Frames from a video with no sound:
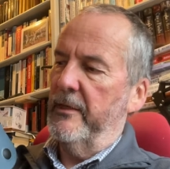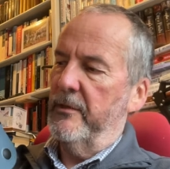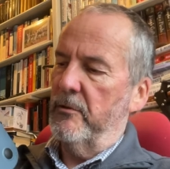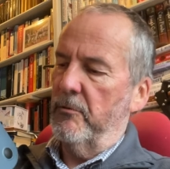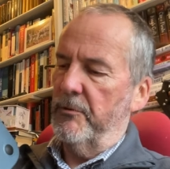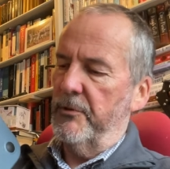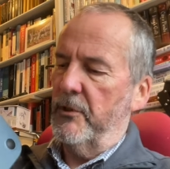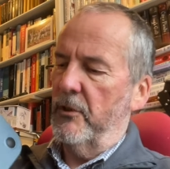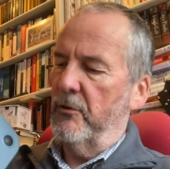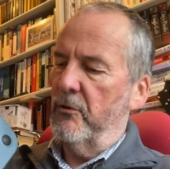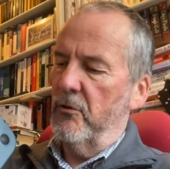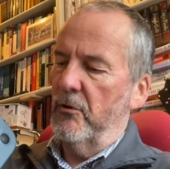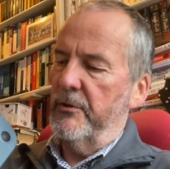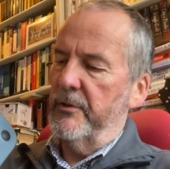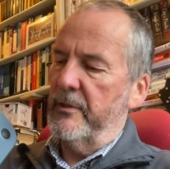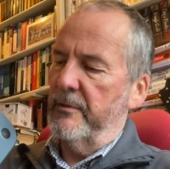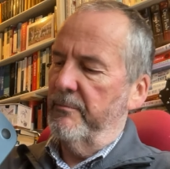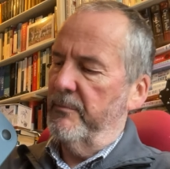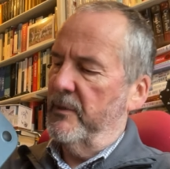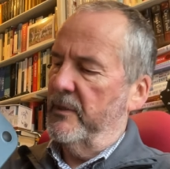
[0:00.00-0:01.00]
It's also got
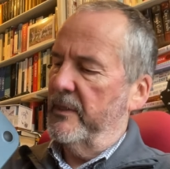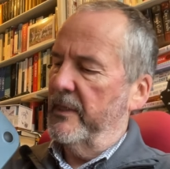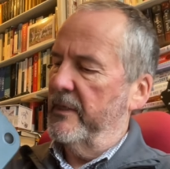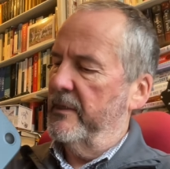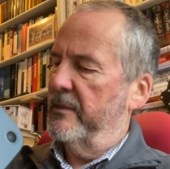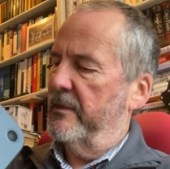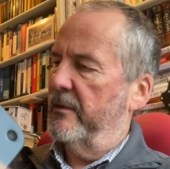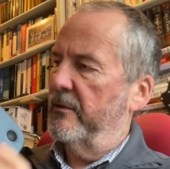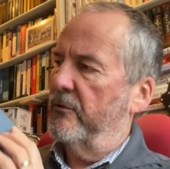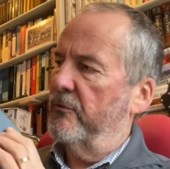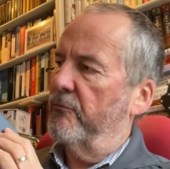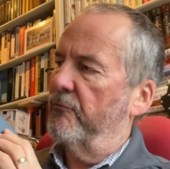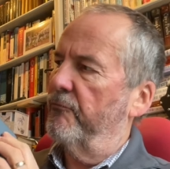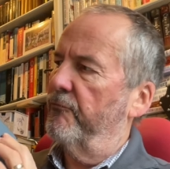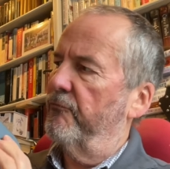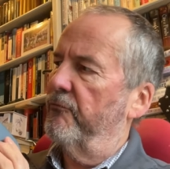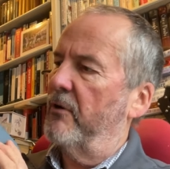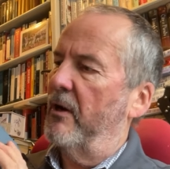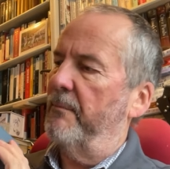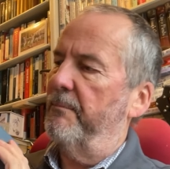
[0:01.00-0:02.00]
some decent
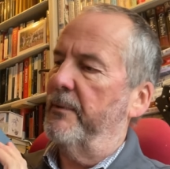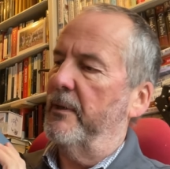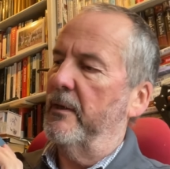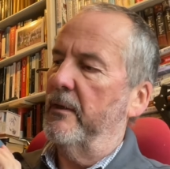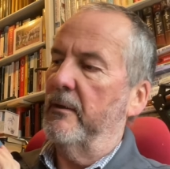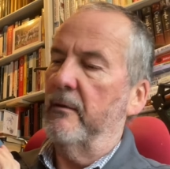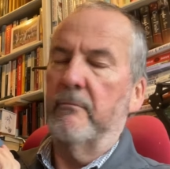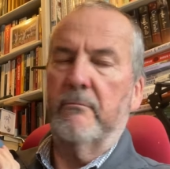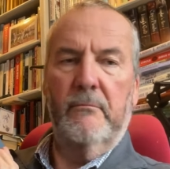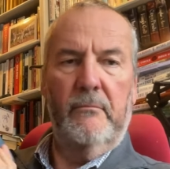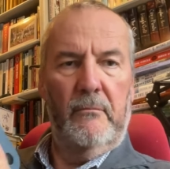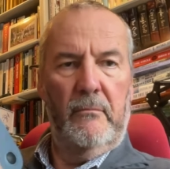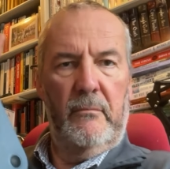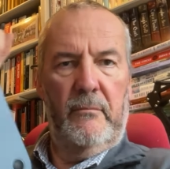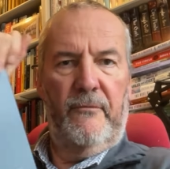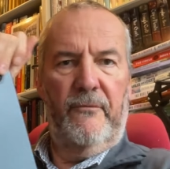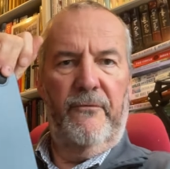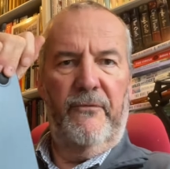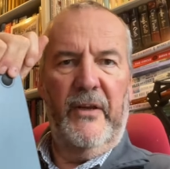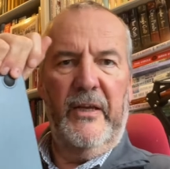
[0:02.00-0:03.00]
rubber
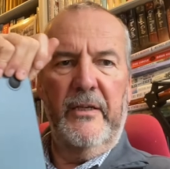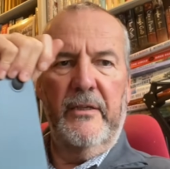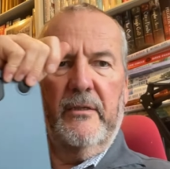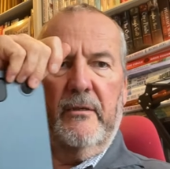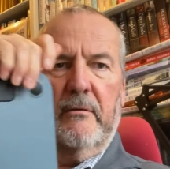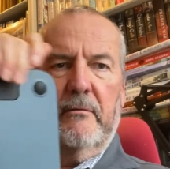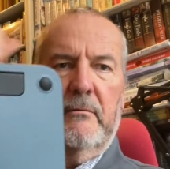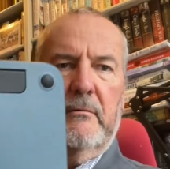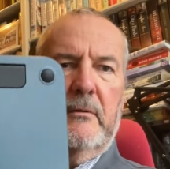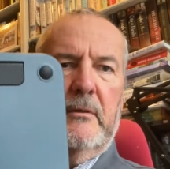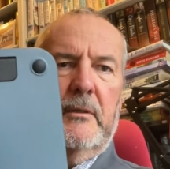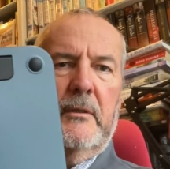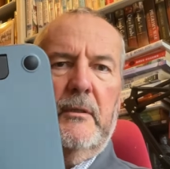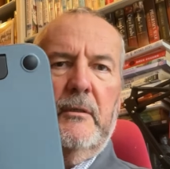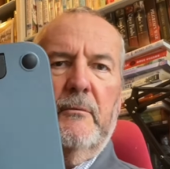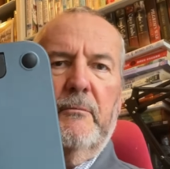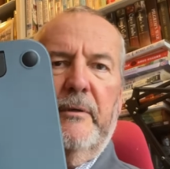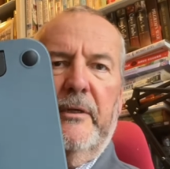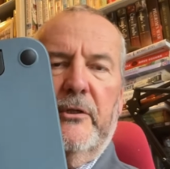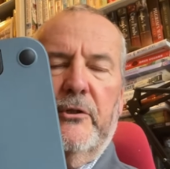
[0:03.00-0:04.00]
feet,
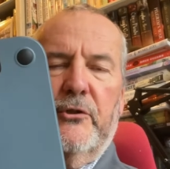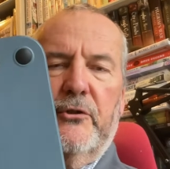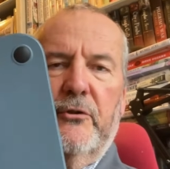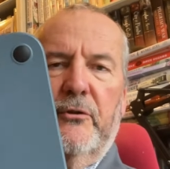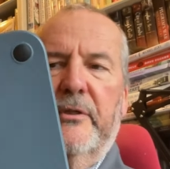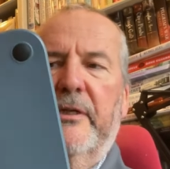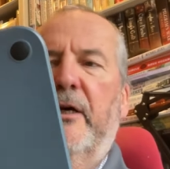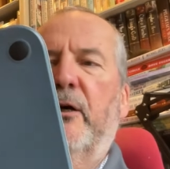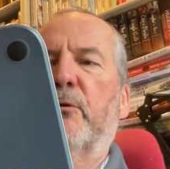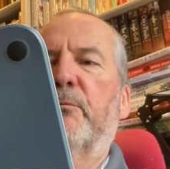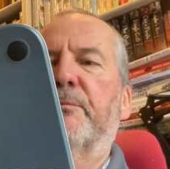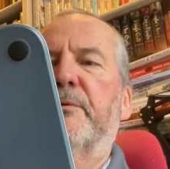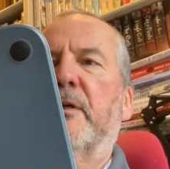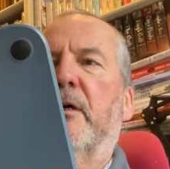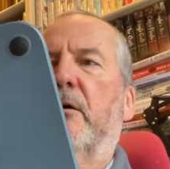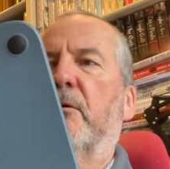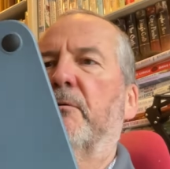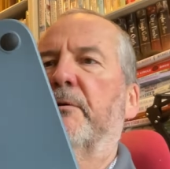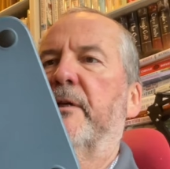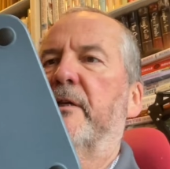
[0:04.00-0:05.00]
which should help to
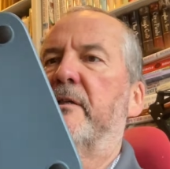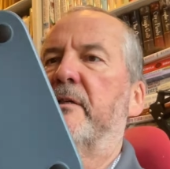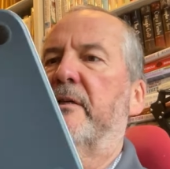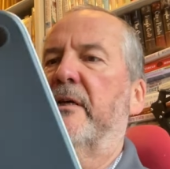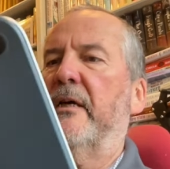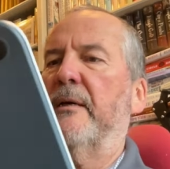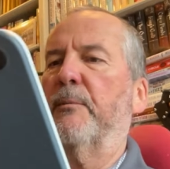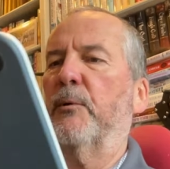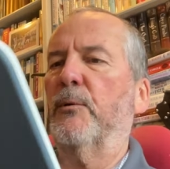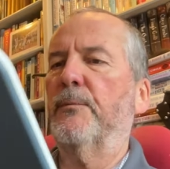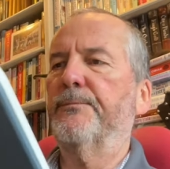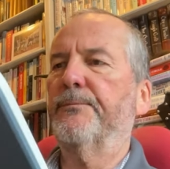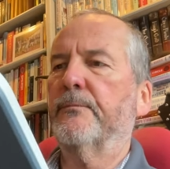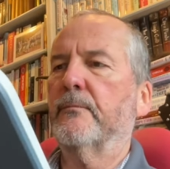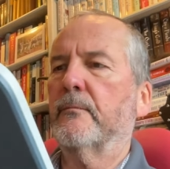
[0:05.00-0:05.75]
hold it stable.